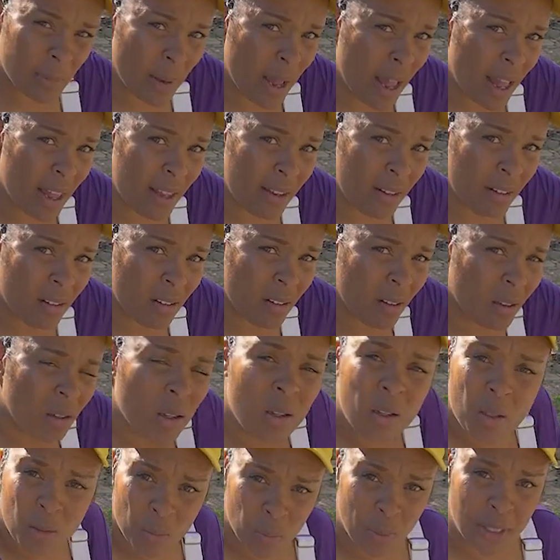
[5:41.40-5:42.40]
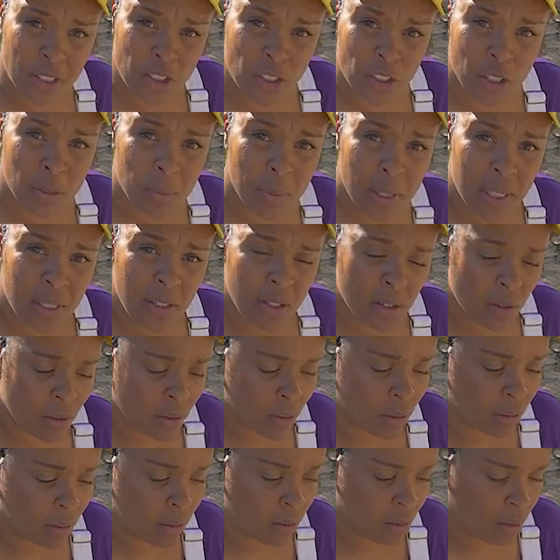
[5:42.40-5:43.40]
spot. What should we
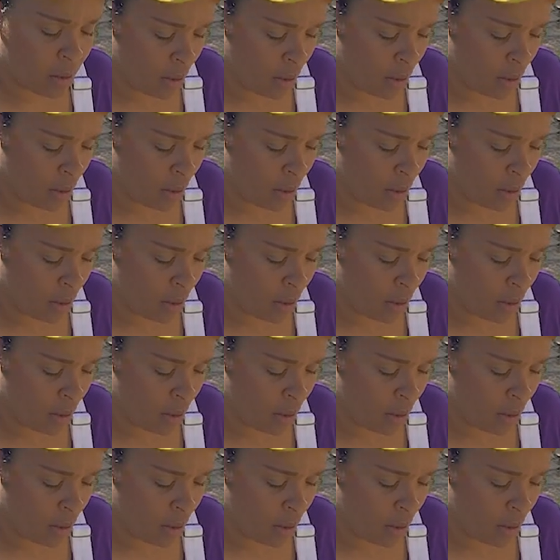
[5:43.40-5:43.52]
do?